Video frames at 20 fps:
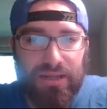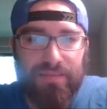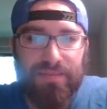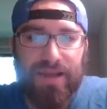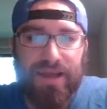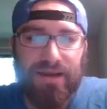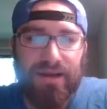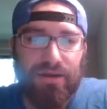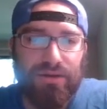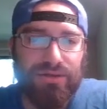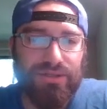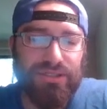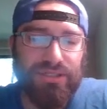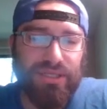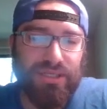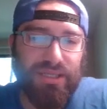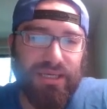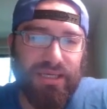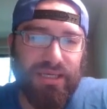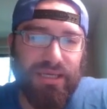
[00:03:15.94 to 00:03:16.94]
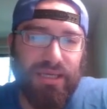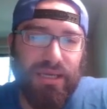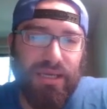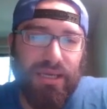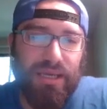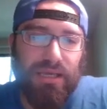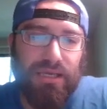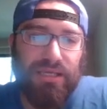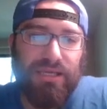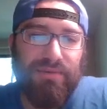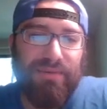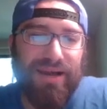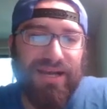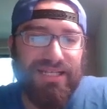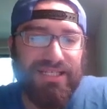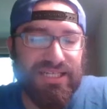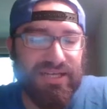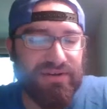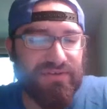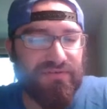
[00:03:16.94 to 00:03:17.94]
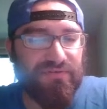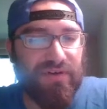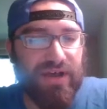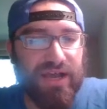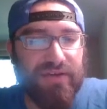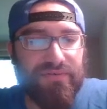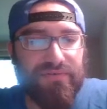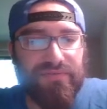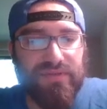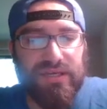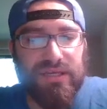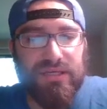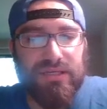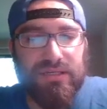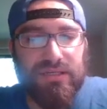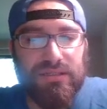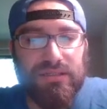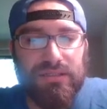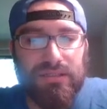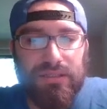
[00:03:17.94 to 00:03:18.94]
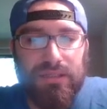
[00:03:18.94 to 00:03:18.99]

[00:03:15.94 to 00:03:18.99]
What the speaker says: I understand, like, you buy 75 of these